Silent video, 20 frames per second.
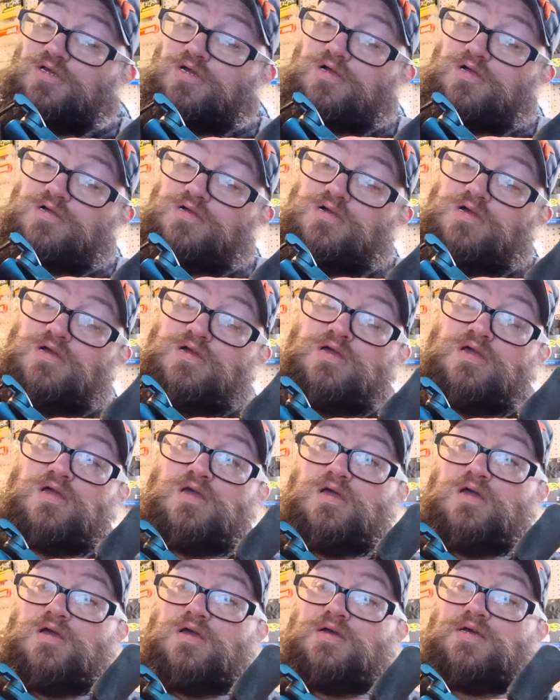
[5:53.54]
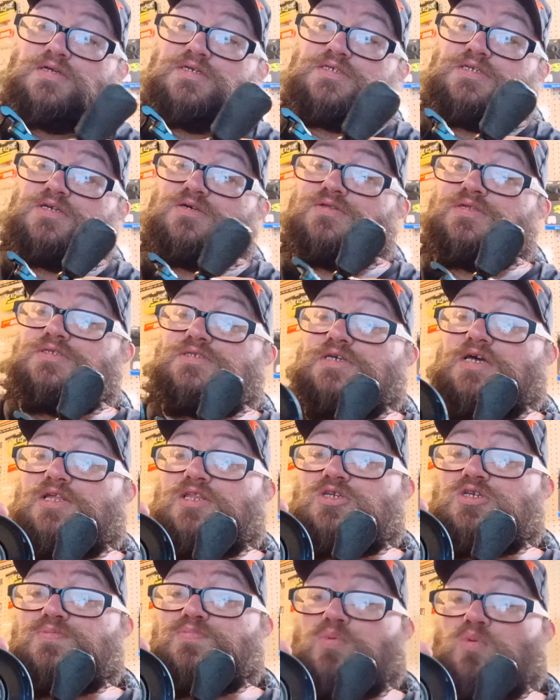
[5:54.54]
all sealed inside
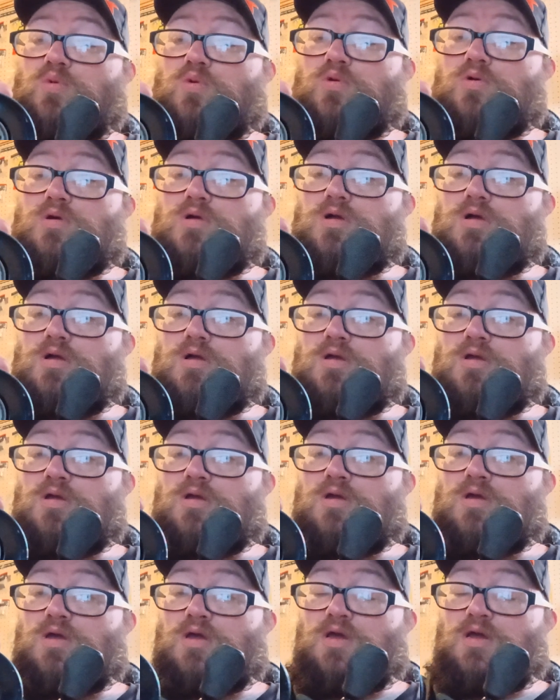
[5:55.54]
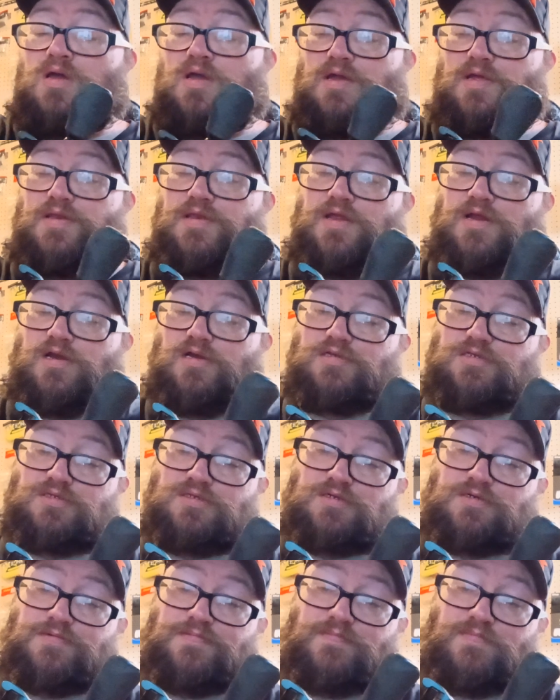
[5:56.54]
the spool in there.
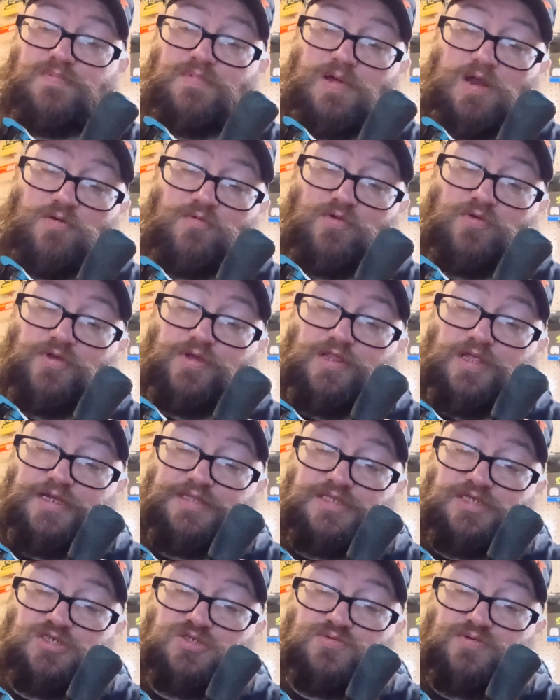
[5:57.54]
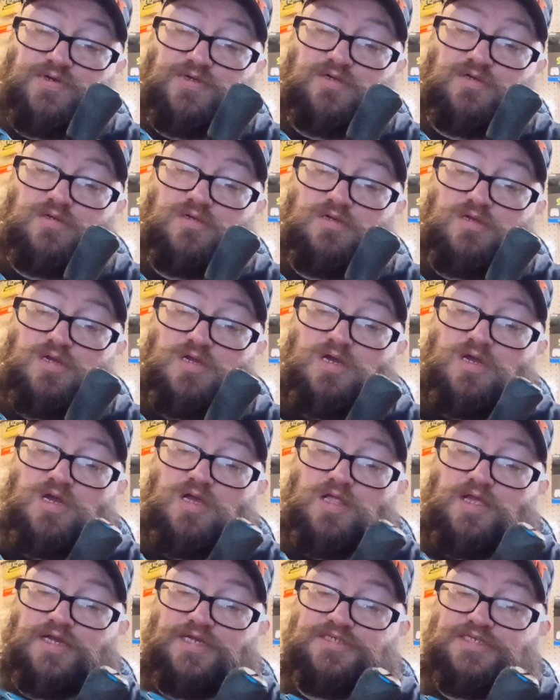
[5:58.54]
So I really like this reel.
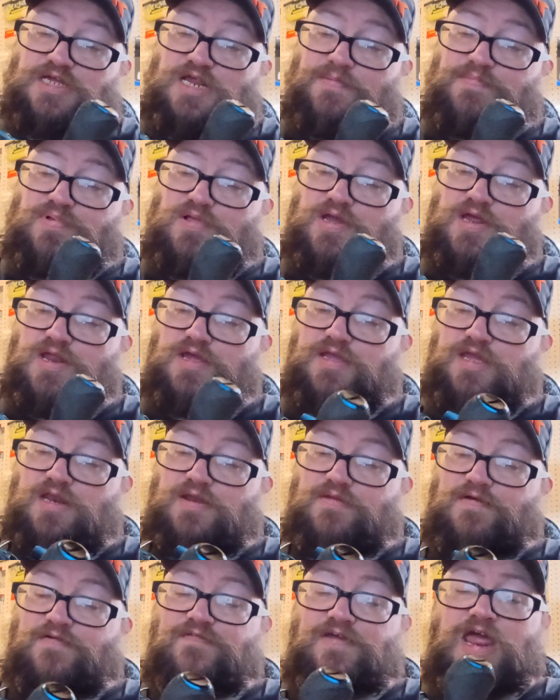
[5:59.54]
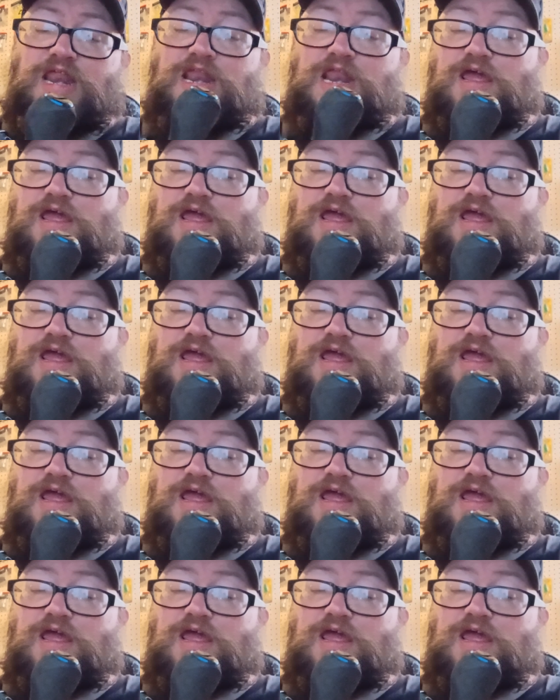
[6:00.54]
Like I said, I plan on getting it. And